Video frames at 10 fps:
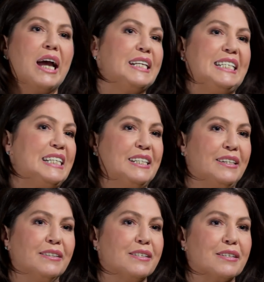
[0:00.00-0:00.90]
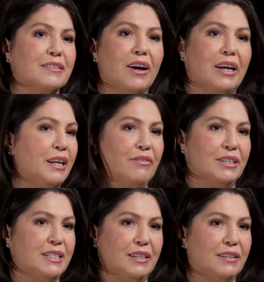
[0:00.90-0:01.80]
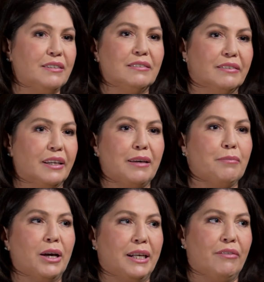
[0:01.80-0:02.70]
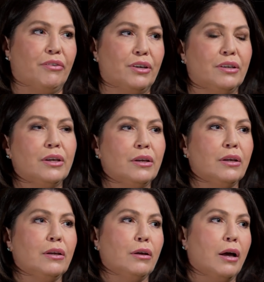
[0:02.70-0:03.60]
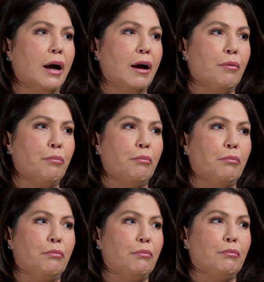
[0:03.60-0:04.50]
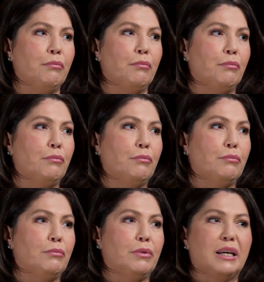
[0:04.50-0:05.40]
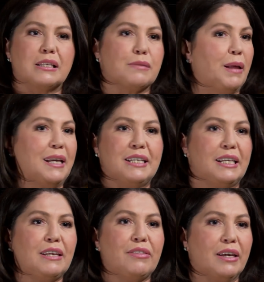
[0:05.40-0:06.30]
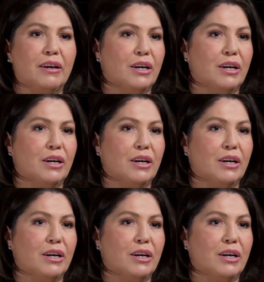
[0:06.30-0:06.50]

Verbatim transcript: I didn't. I never did, Liam. I never um, explained anything.